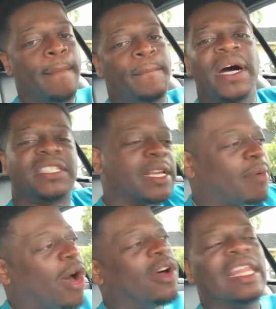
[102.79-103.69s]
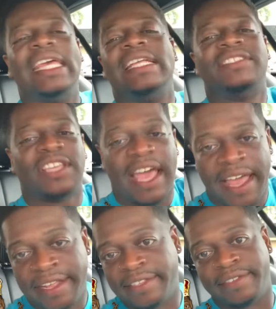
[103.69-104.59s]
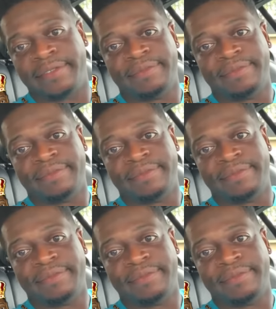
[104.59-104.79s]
Bust up all the insides.